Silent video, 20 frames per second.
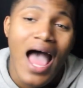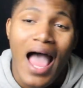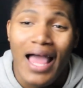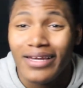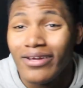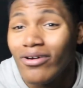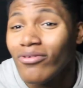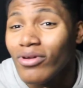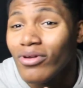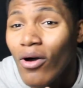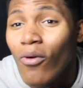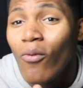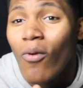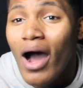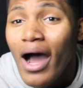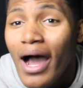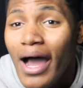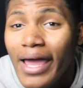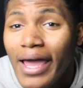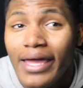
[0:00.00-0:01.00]
I don't know
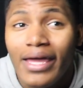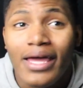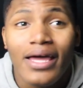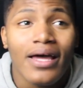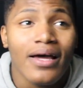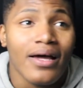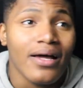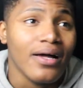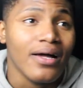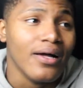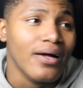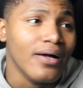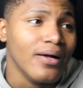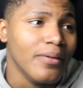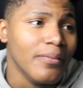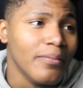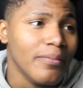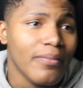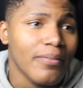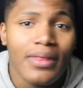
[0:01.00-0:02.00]
why.
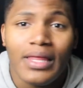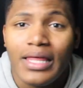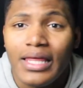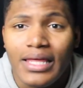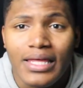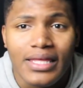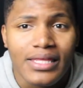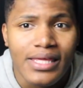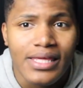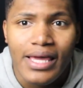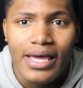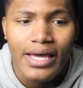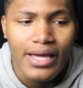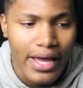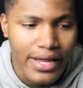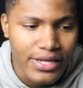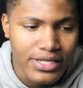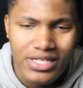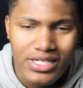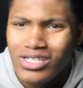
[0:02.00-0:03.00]

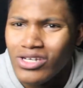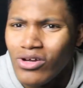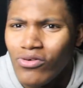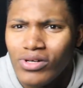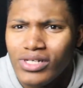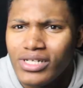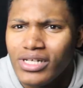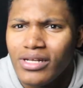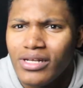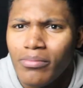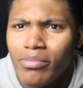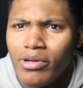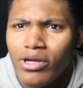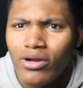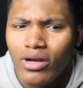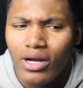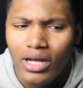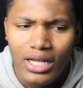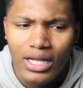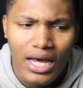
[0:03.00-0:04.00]
I just know it didn't
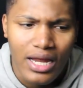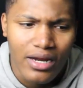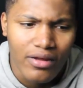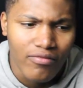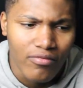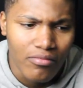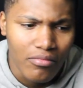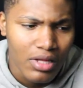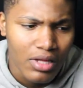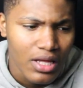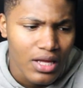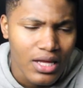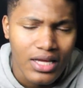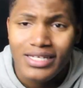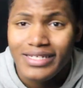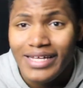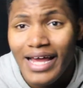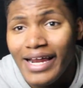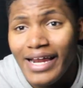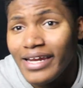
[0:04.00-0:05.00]
appear in a lot of them
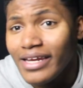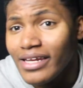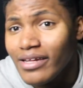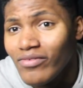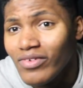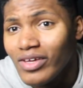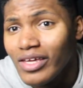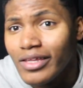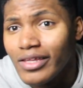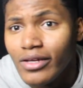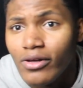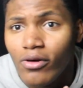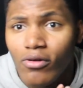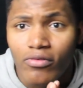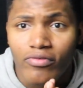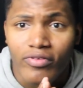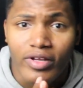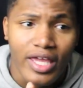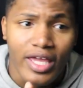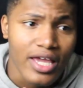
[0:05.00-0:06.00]
because I didn't even get the
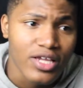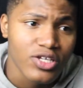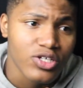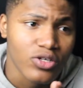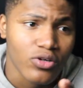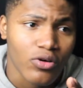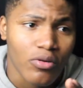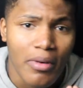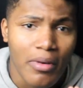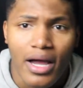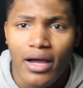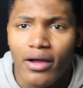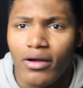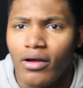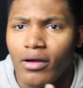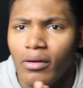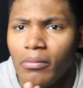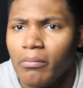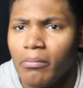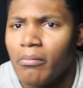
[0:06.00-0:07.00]
notification on
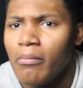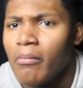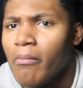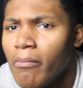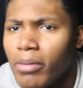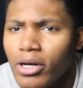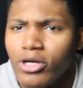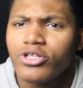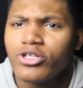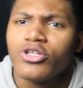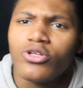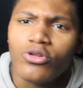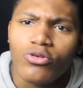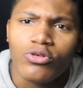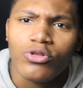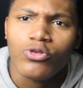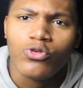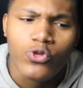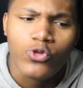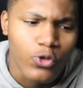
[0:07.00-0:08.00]
my personal
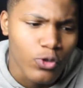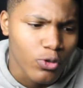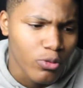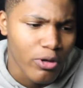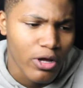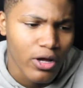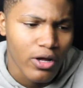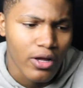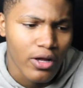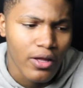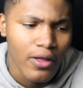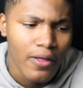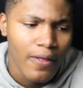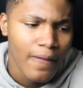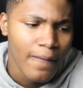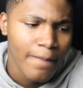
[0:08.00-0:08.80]
YouTube